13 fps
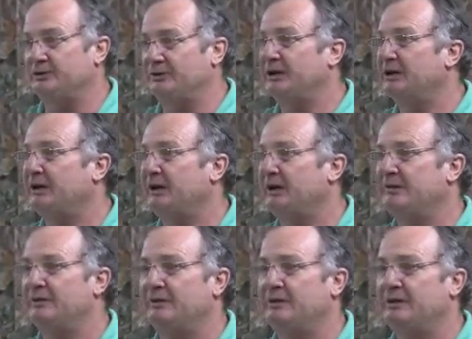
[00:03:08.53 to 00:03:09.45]
was
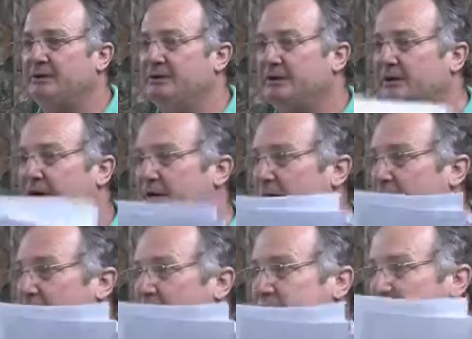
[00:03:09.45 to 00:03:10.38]
indicated on the
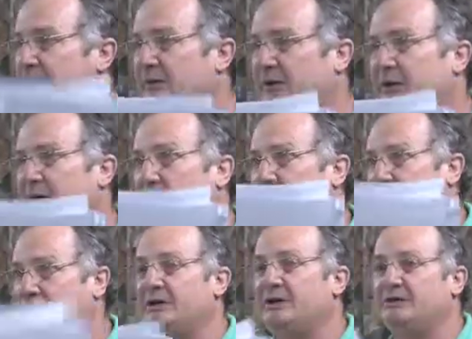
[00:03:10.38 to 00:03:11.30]

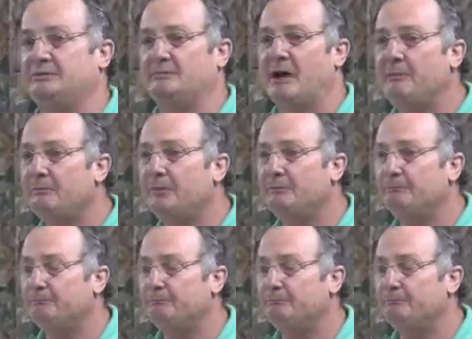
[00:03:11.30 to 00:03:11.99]
GIS map,